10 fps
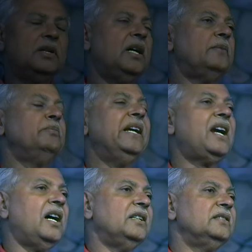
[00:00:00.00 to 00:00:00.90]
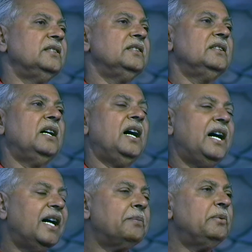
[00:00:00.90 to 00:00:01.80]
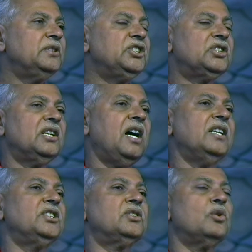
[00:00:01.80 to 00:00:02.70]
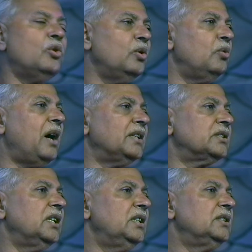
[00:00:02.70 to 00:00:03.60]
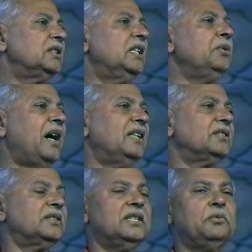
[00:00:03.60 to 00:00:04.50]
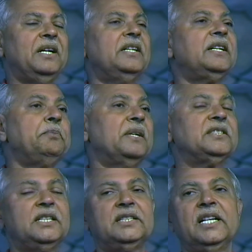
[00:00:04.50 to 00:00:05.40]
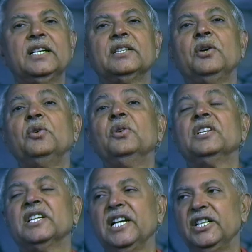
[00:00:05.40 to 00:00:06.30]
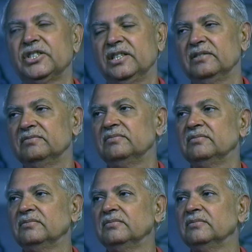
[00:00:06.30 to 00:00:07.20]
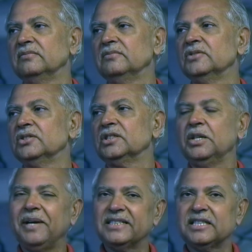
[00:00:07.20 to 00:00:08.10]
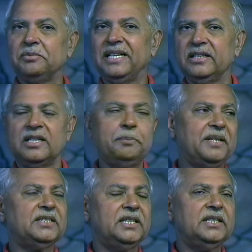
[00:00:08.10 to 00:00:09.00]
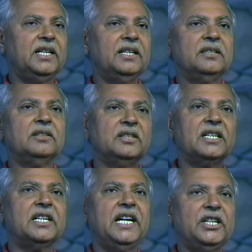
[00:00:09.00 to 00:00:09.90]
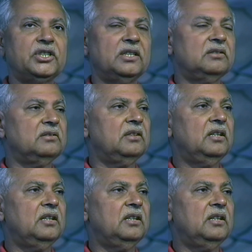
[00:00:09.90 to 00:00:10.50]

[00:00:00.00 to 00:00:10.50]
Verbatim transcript: Uh, Mehera, her position, her role was, she was the one representing the whole creation. She was the one representing the creation.